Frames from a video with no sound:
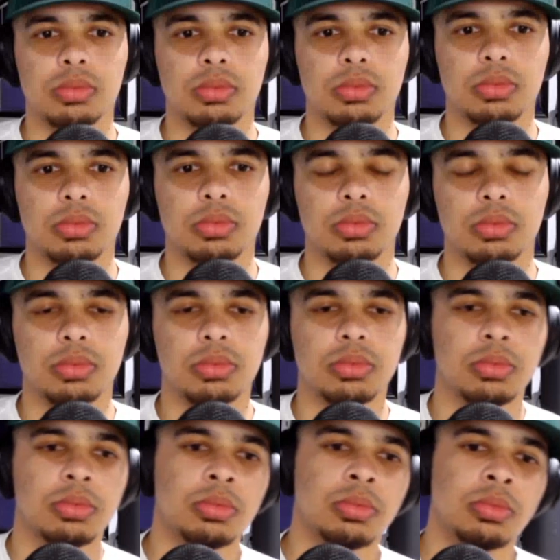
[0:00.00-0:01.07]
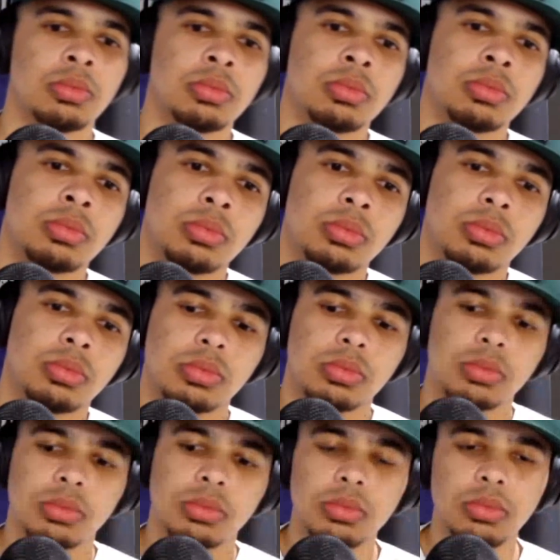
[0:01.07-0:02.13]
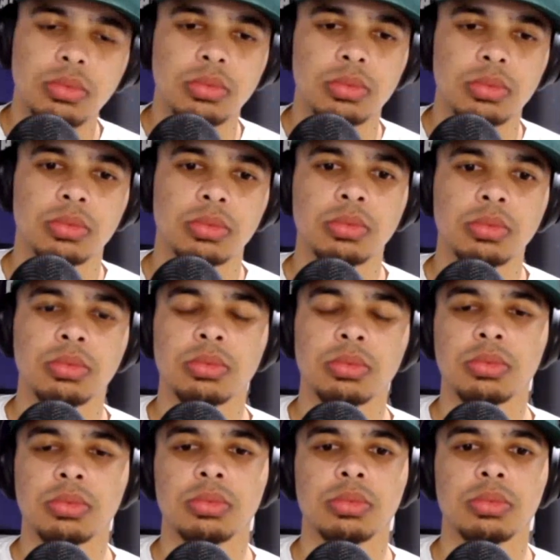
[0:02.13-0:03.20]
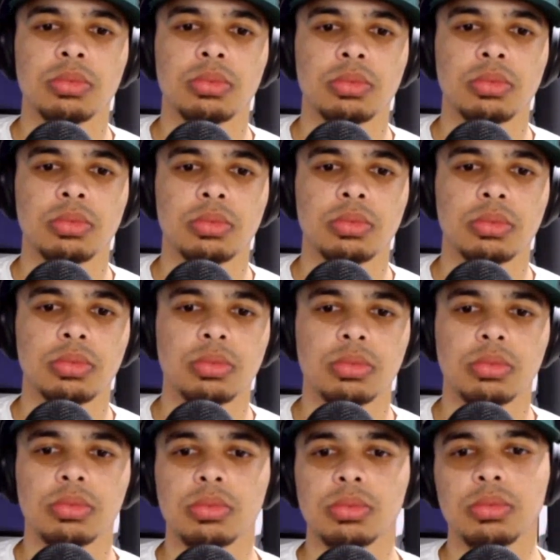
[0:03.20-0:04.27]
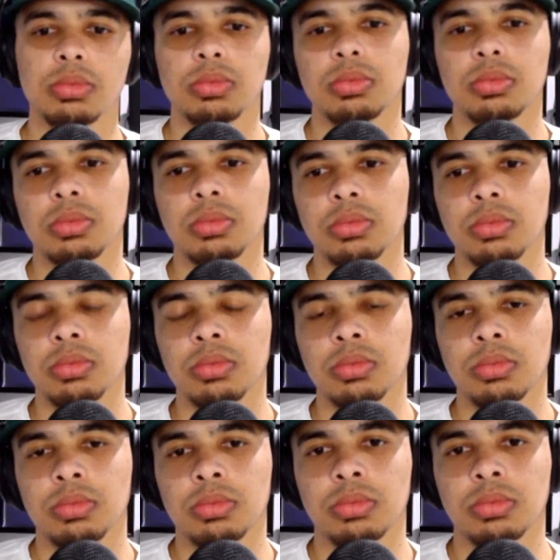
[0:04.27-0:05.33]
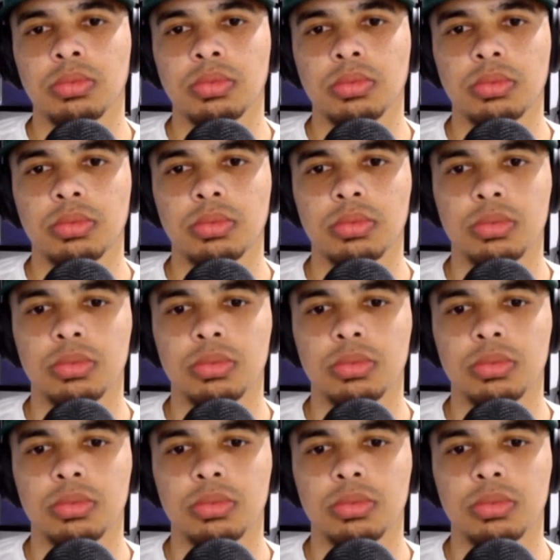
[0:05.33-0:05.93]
[no speech]